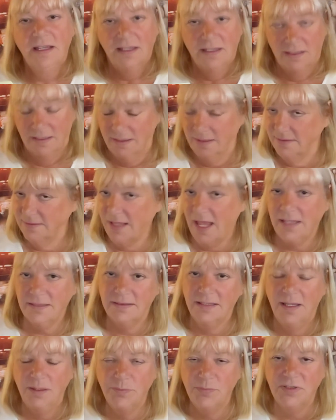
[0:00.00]
in the exact
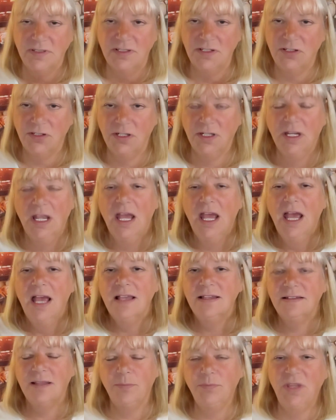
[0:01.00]
same position.
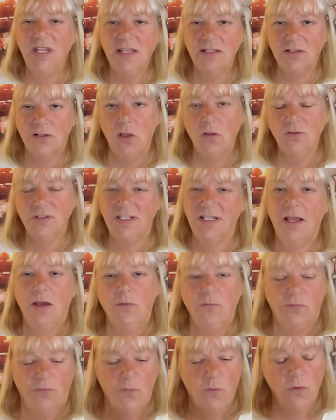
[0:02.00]
Something is closing
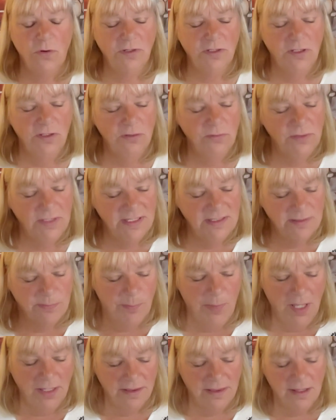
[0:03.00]
out for you this
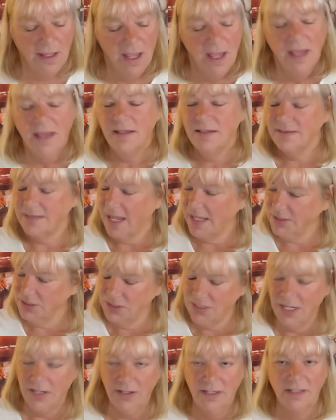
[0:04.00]
month,
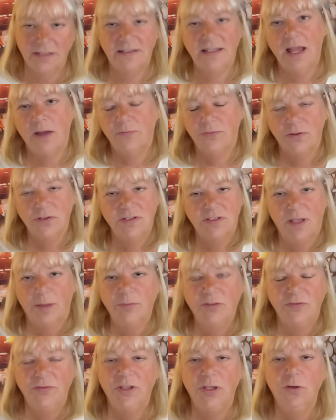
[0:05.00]
Sagittarius. Now, for
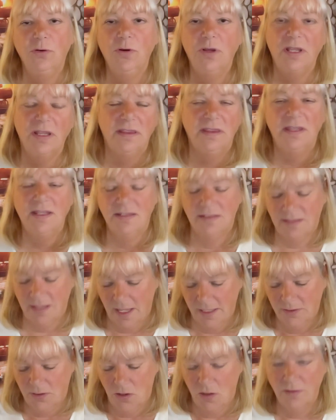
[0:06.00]
some of you,
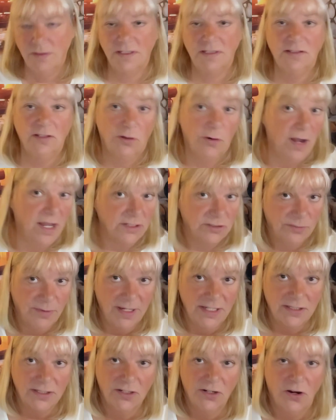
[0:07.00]
I call this the
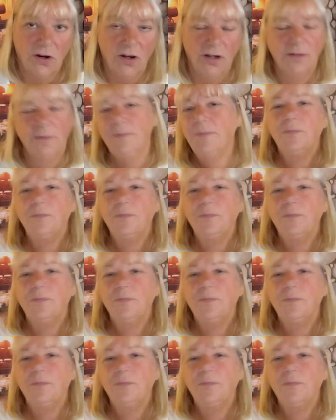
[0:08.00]
graduation card.